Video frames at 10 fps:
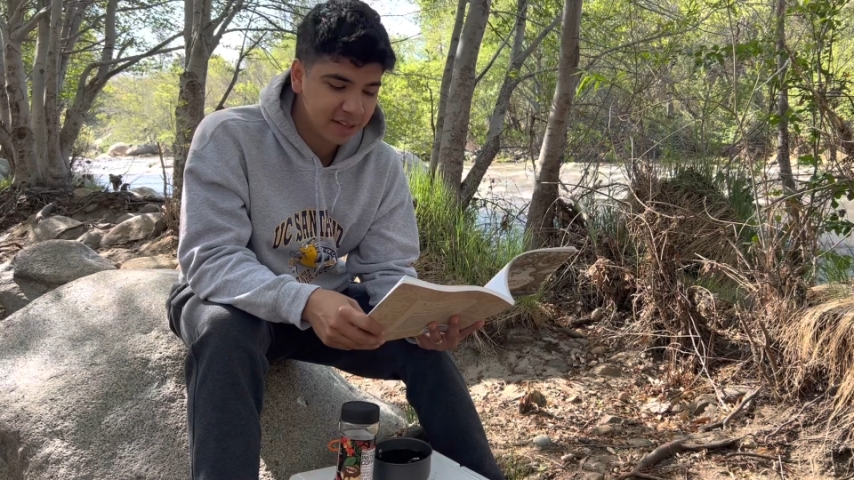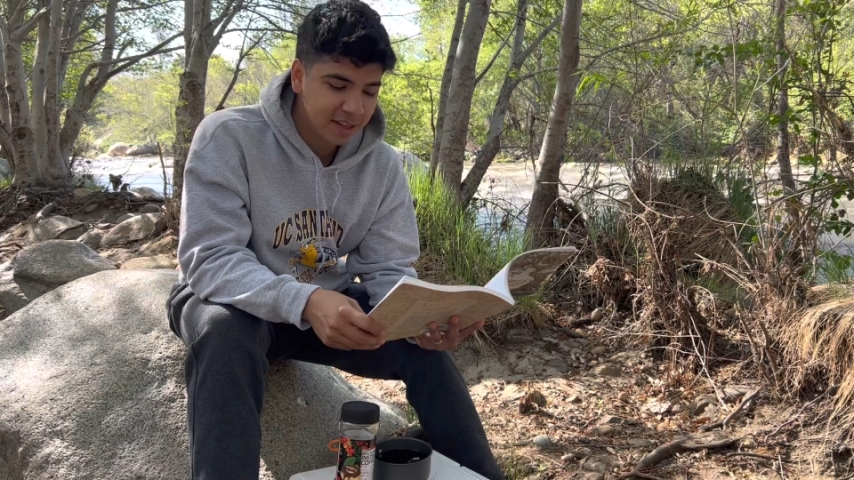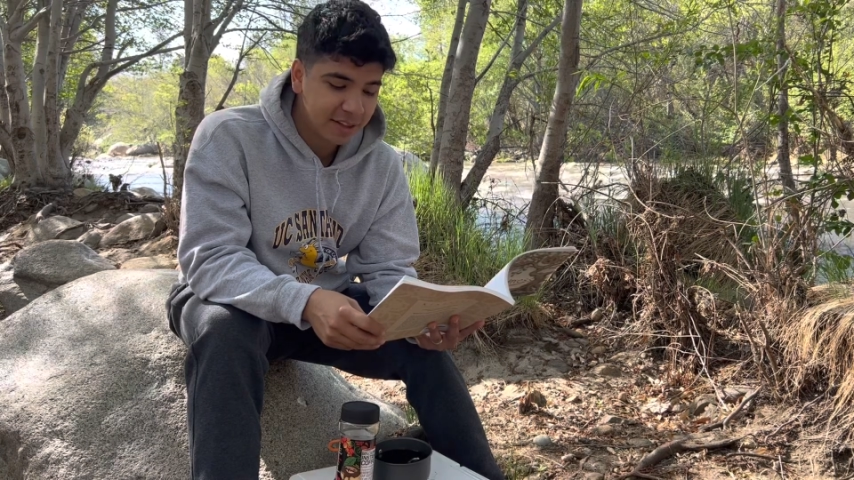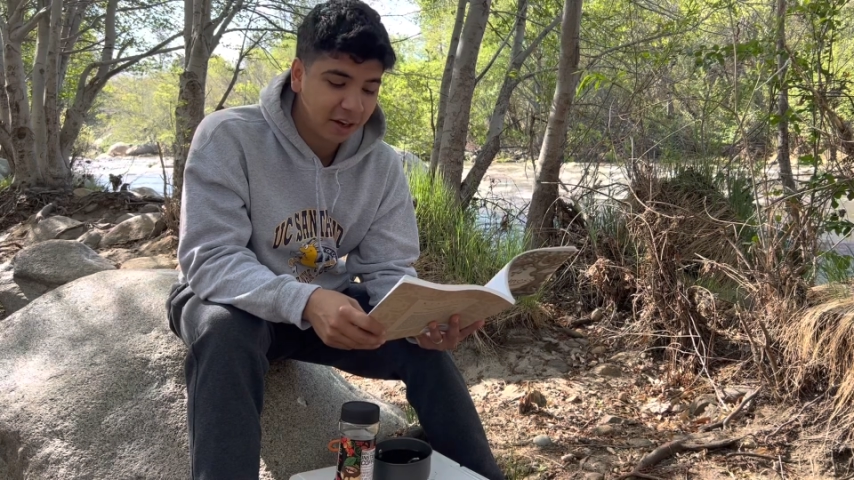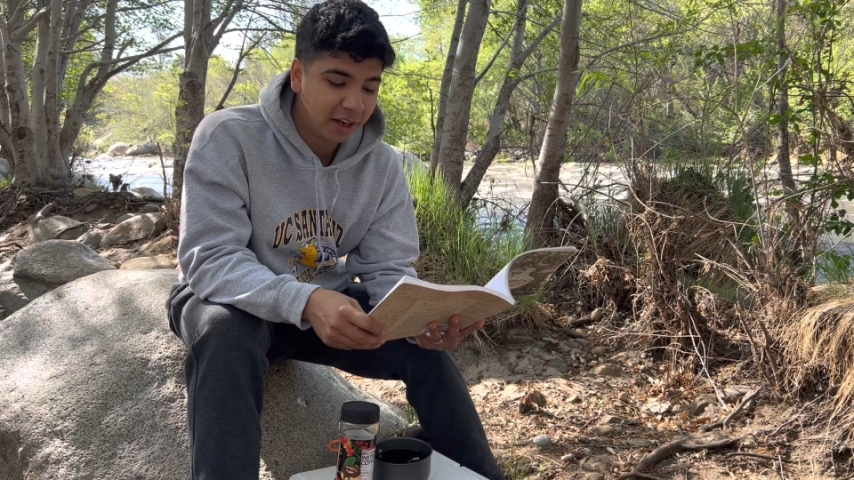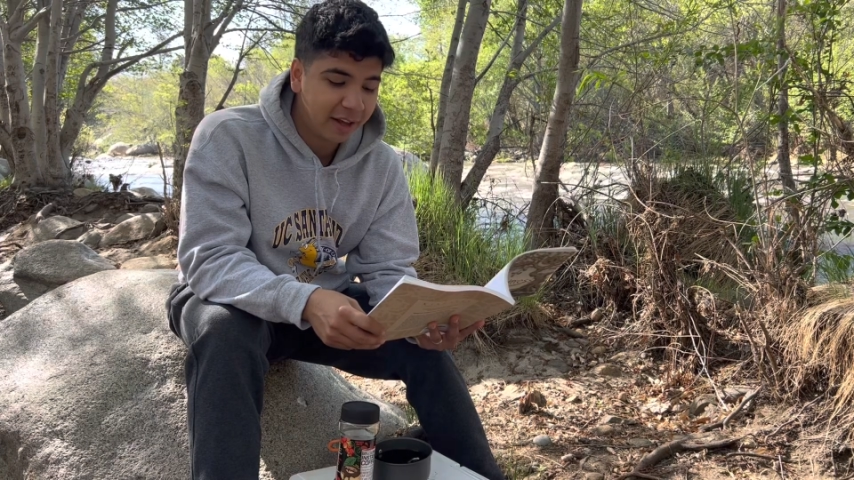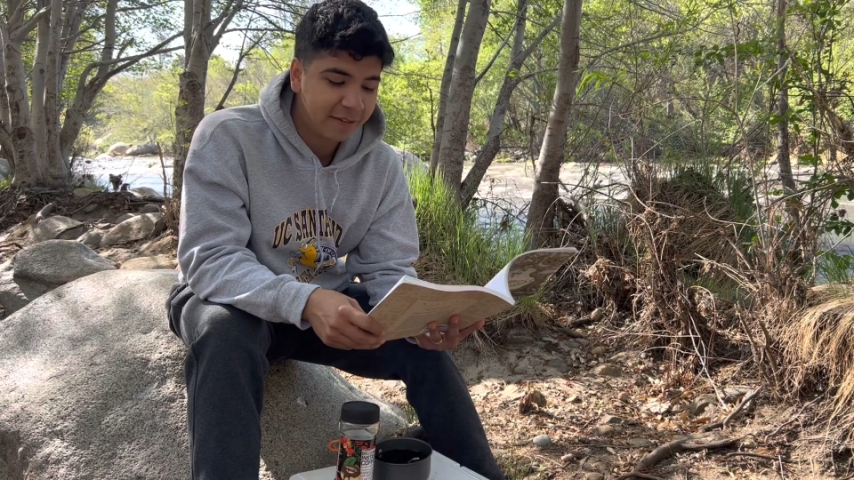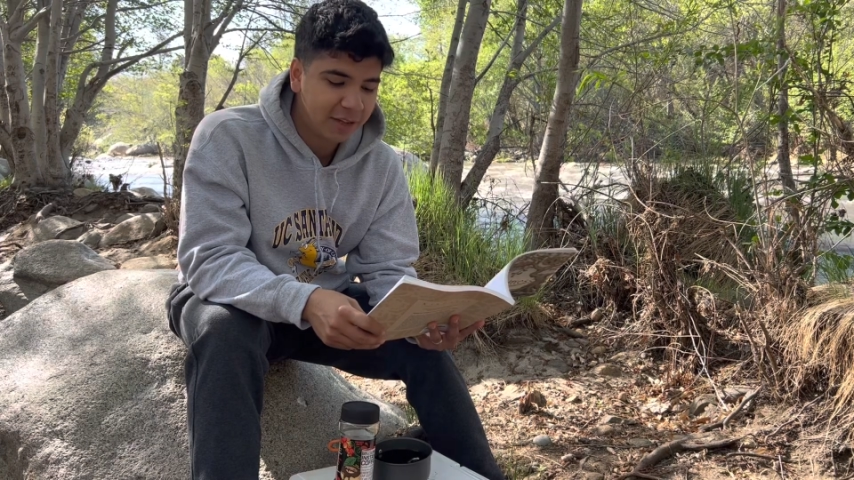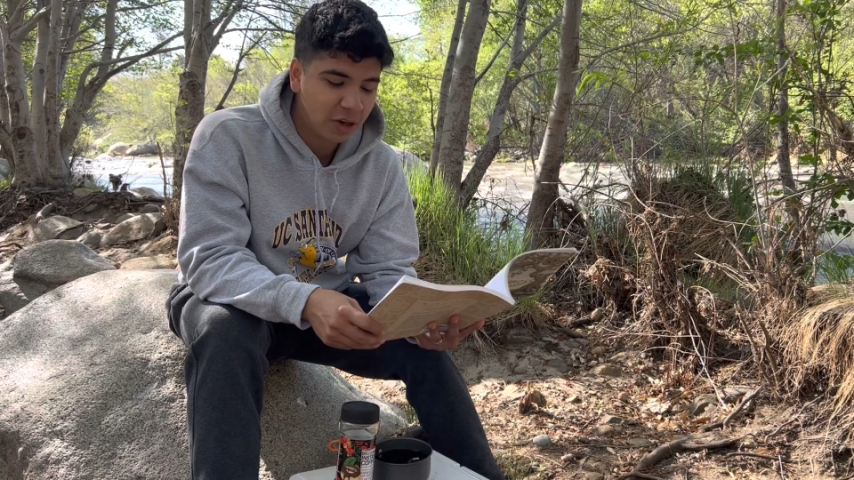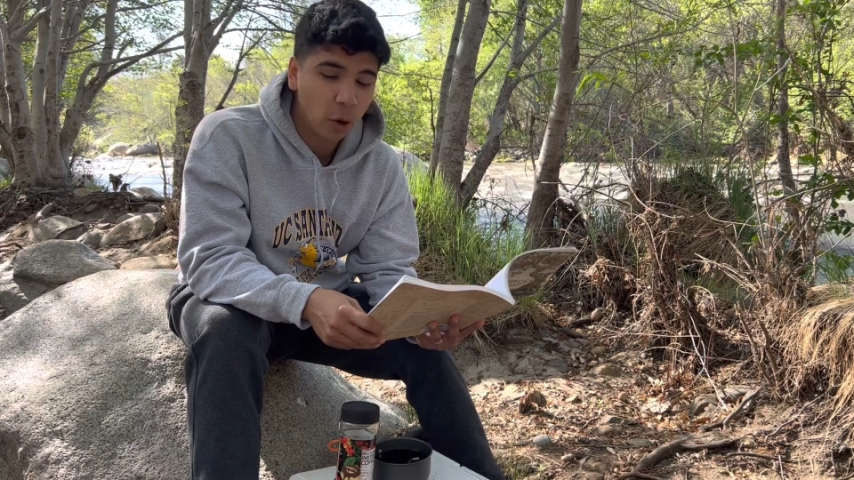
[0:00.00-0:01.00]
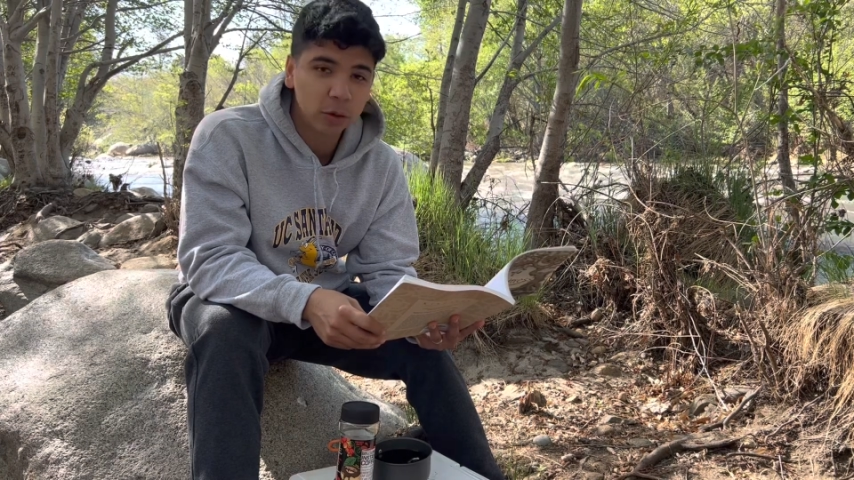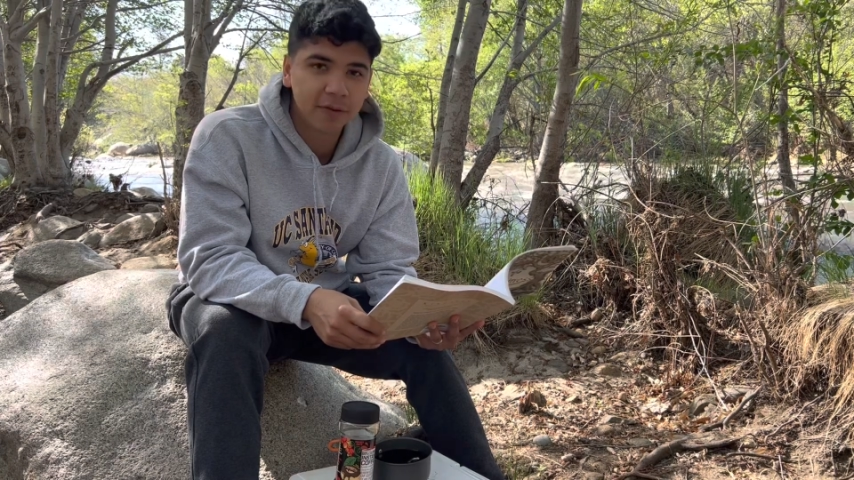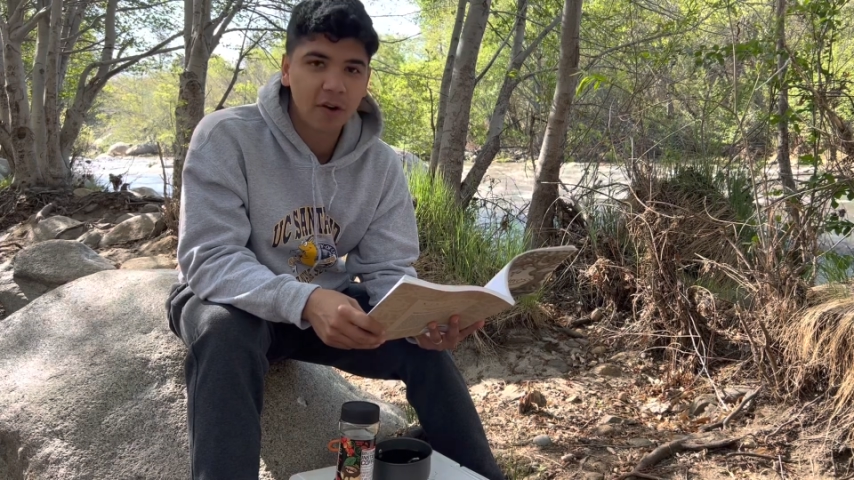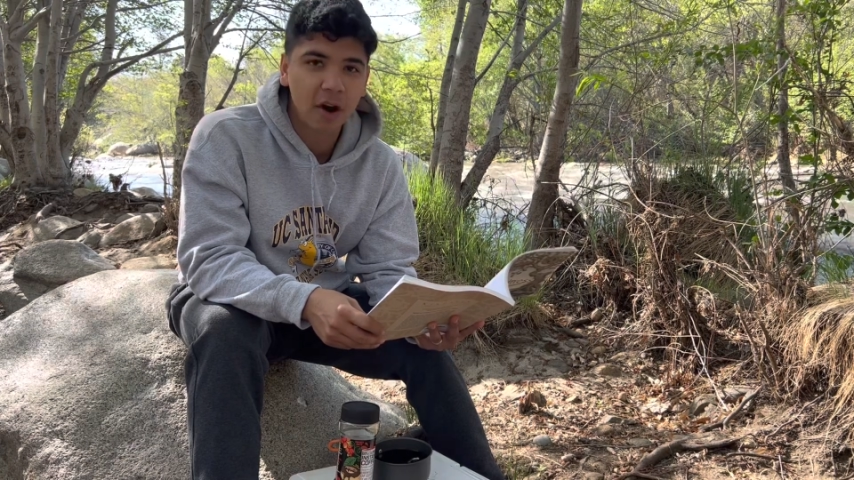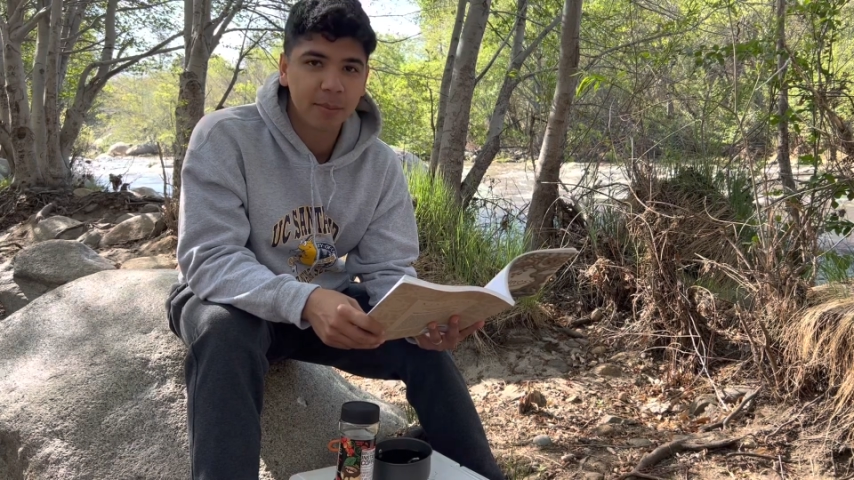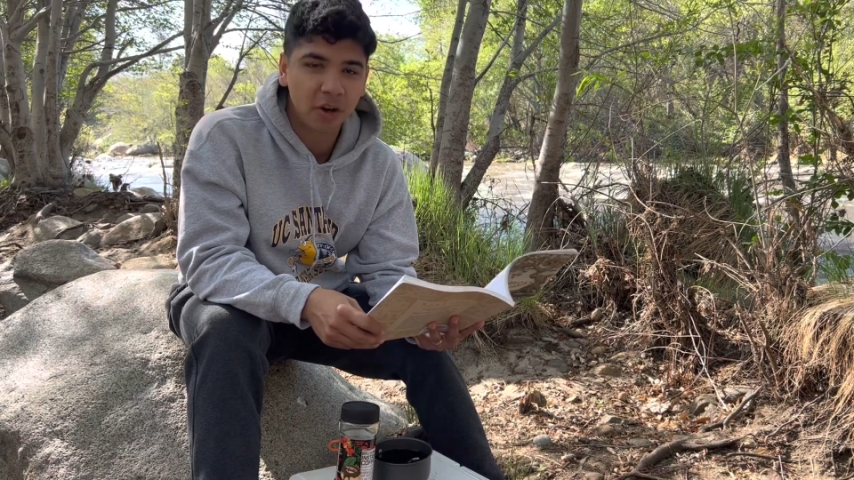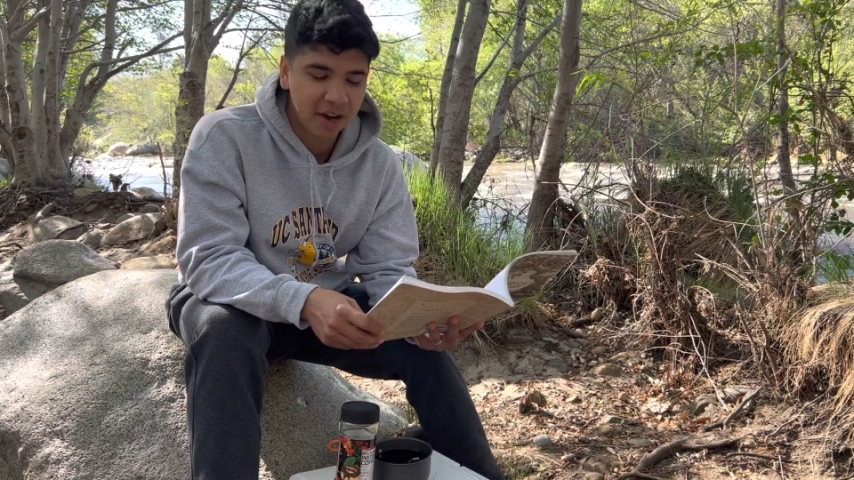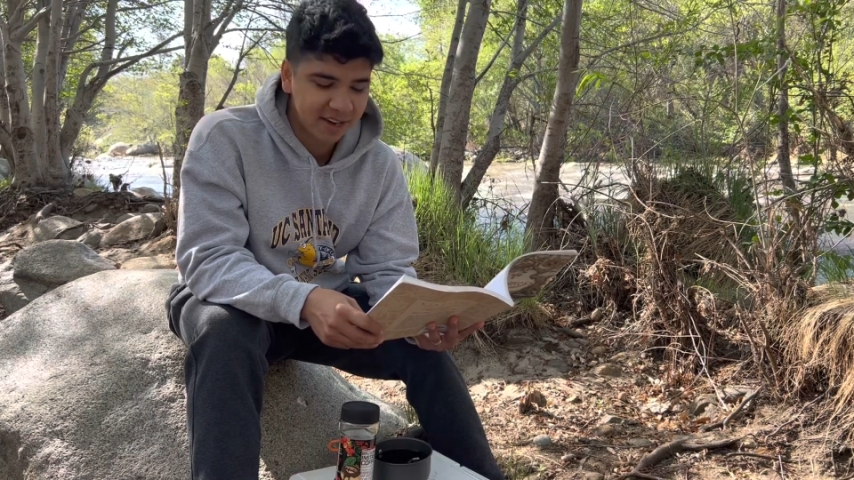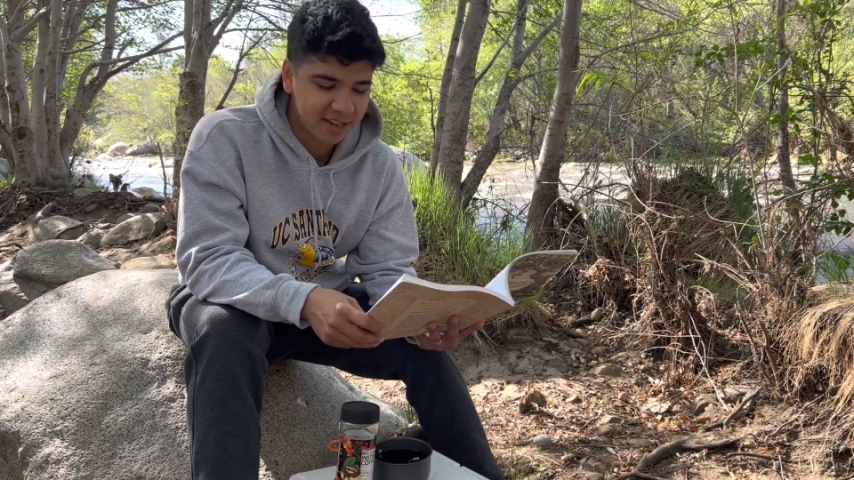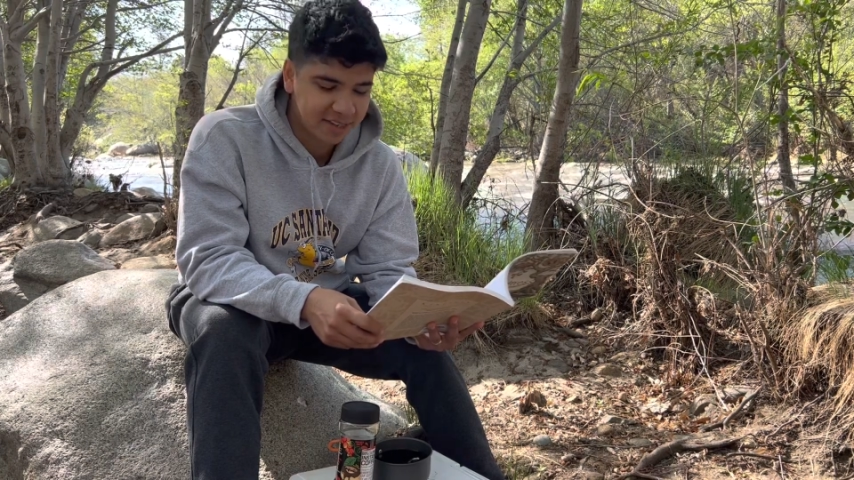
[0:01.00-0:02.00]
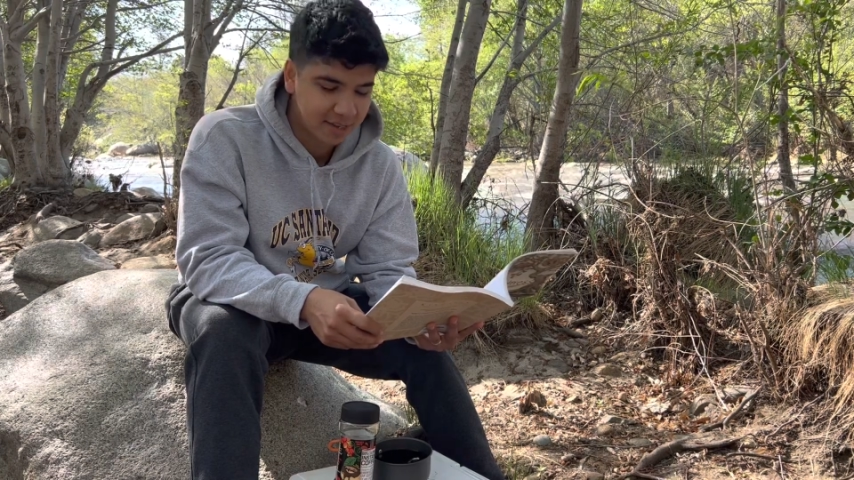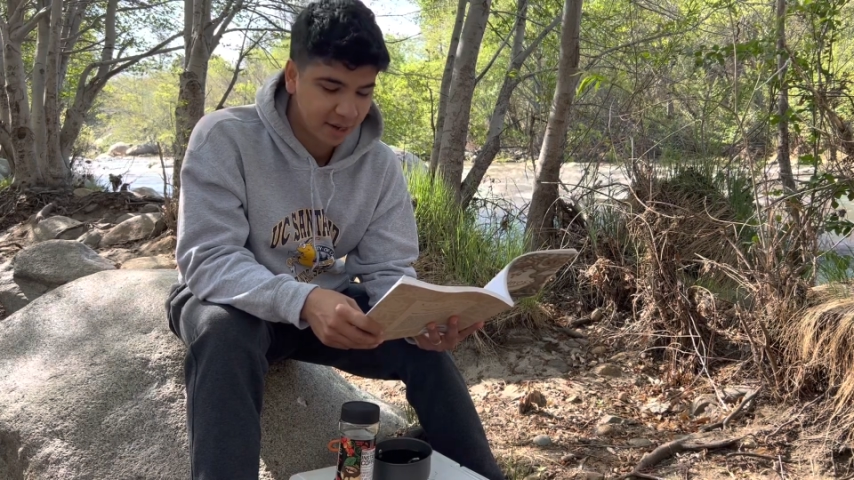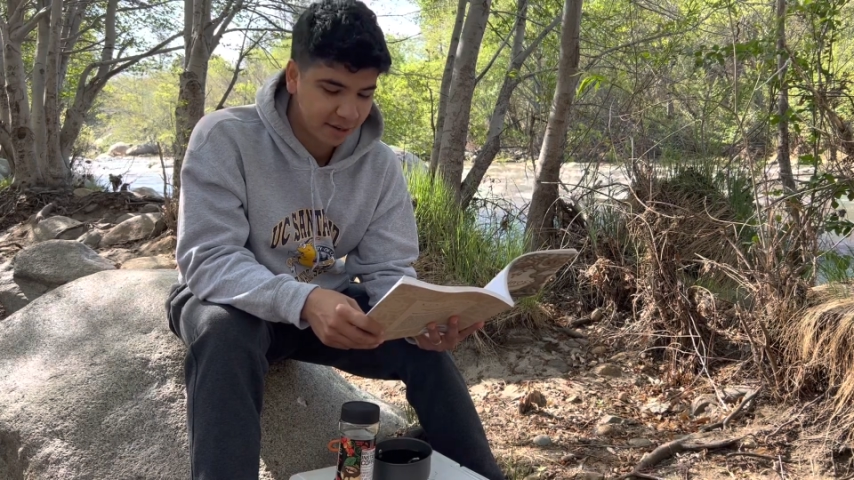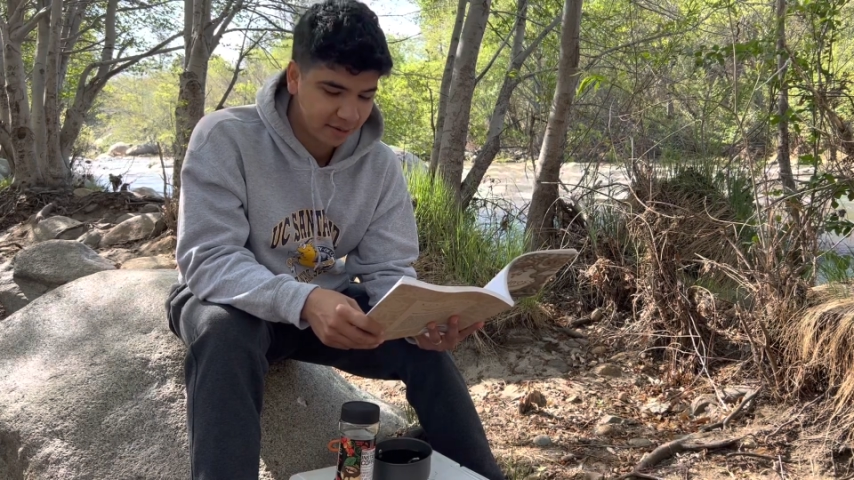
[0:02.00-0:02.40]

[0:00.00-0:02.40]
there lived an old farmer and his son.